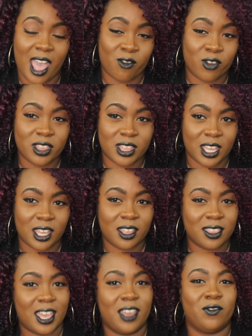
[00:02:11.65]

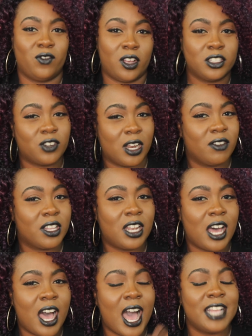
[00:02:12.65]
everything that involves
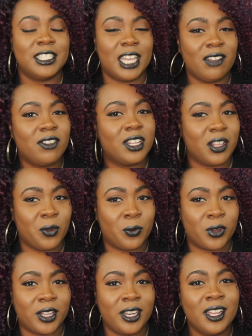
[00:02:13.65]
Ravenclaw, I definitely
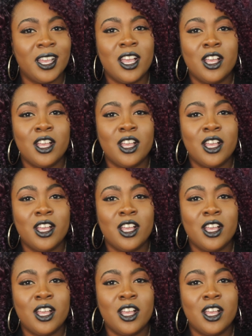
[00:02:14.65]
would.